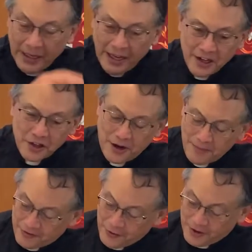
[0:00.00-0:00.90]
And it
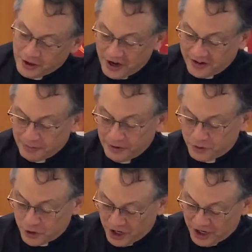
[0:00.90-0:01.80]
comes from the Gospel of
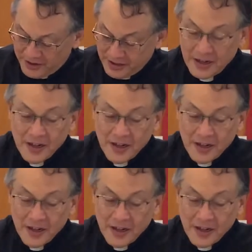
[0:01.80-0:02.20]
John,